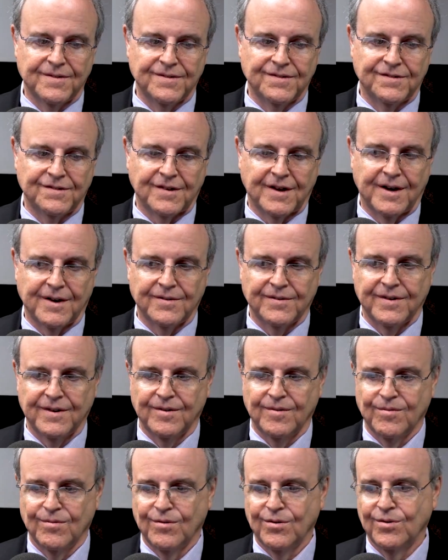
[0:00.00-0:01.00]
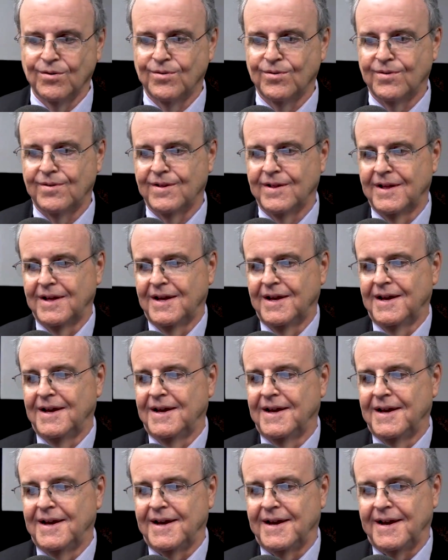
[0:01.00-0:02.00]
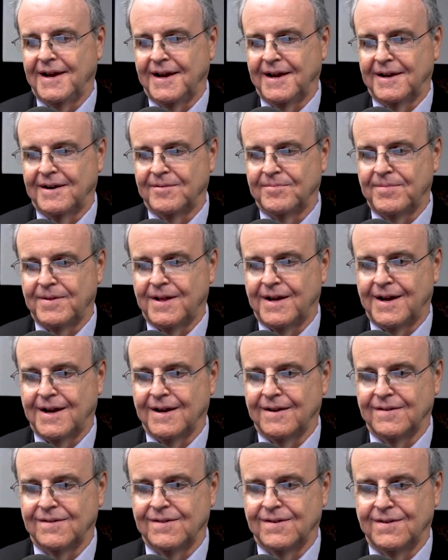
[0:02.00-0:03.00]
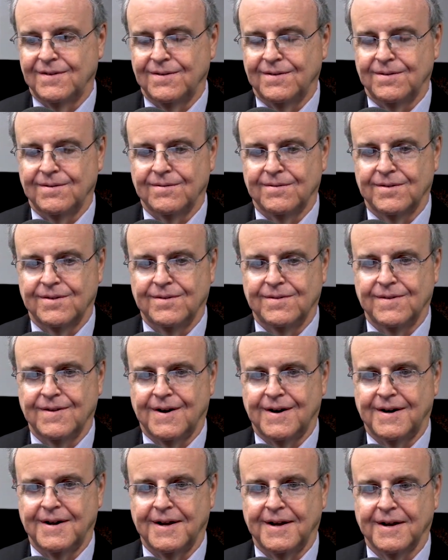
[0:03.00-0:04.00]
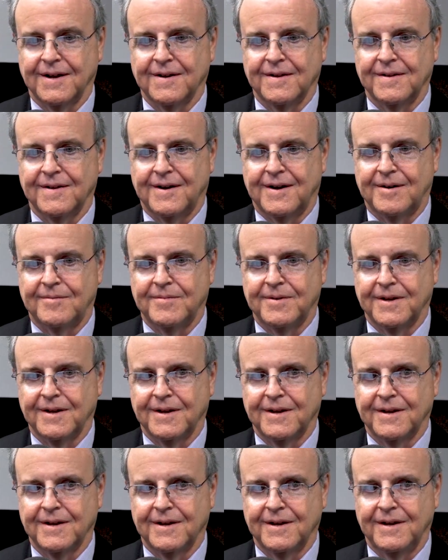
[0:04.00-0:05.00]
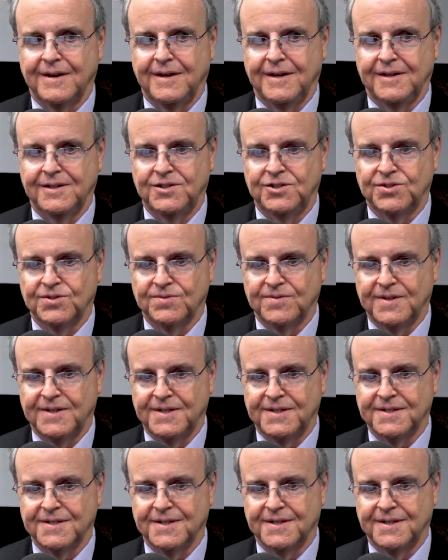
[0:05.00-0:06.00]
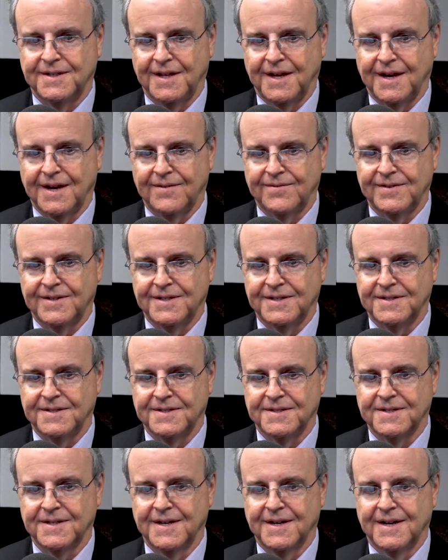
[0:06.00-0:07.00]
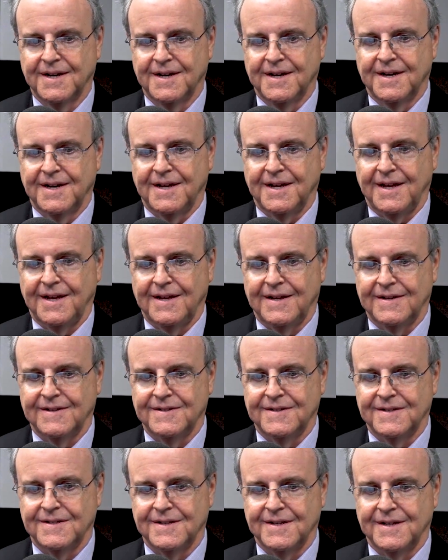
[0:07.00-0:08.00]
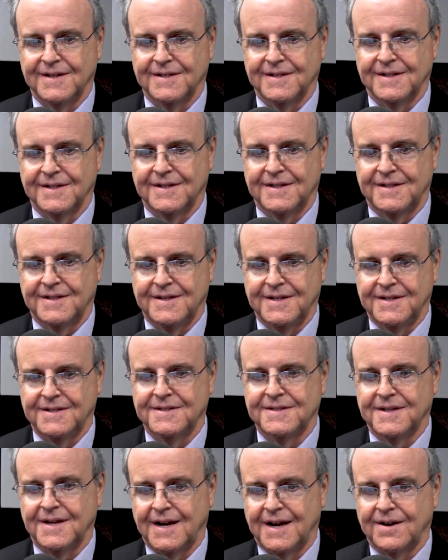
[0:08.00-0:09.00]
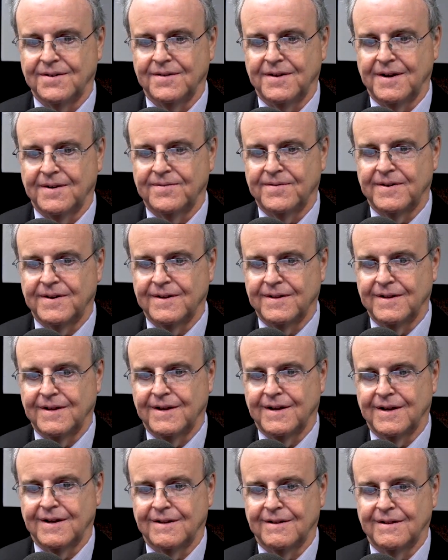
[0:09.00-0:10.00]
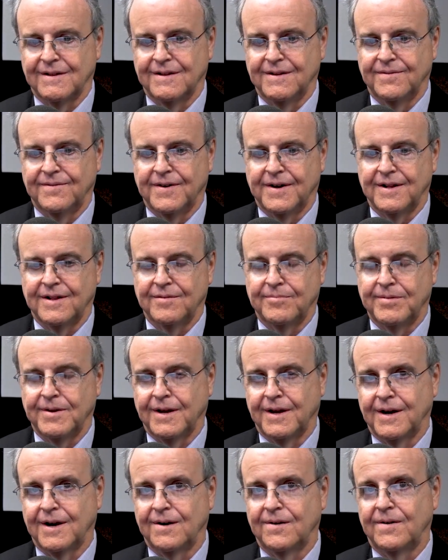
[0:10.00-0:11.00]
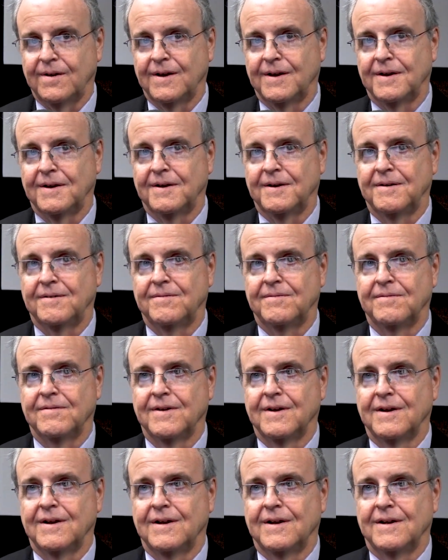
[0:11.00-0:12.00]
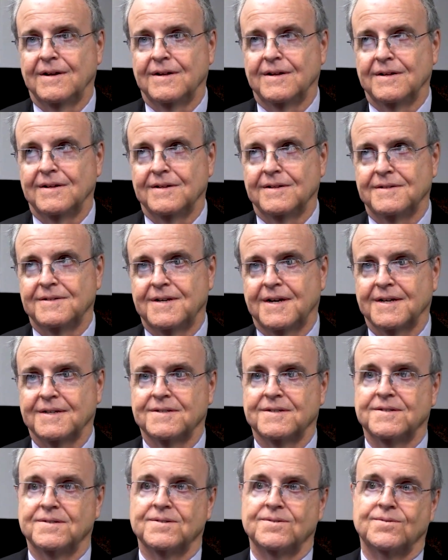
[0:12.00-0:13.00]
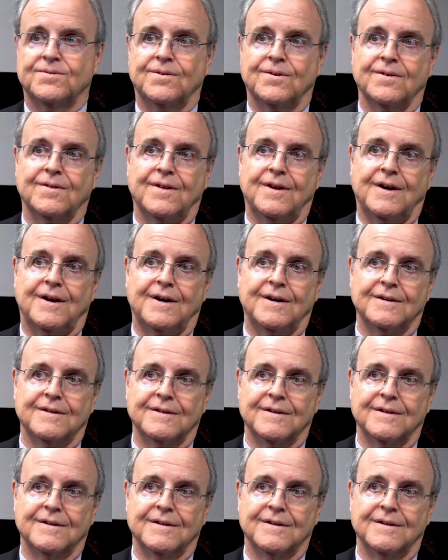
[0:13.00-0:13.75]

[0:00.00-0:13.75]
sounding rule and apply it to non-economic injuries in the evidence is now definitely a developing area of Texas tort law.